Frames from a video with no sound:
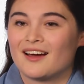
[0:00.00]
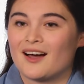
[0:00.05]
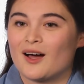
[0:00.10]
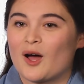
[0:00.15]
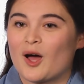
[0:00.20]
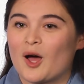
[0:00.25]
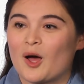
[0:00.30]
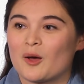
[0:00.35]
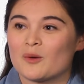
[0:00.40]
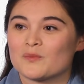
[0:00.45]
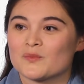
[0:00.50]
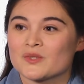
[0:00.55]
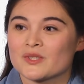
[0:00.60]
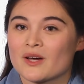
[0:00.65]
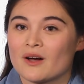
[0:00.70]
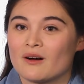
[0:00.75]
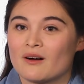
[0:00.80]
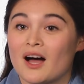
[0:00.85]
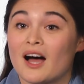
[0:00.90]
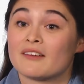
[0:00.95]
Um,
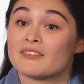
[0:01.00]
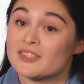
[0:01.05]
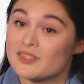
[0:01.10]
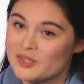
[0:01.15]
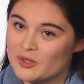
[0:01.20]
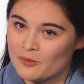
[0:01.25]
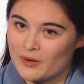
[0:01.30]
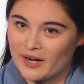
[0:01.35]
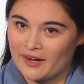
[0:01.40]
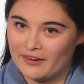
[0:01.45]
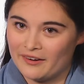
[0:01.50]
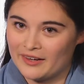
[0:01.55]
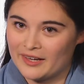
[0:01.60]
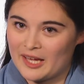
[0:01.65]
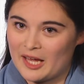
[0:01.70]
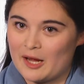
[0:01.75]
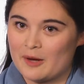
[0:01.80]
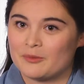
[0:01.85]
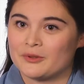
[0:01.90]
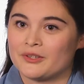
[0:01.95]
so obviously, wire and
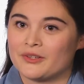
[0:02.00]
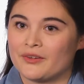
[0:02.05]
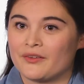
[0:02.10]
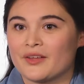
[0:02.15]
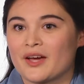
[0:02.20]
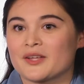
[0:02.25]
cable,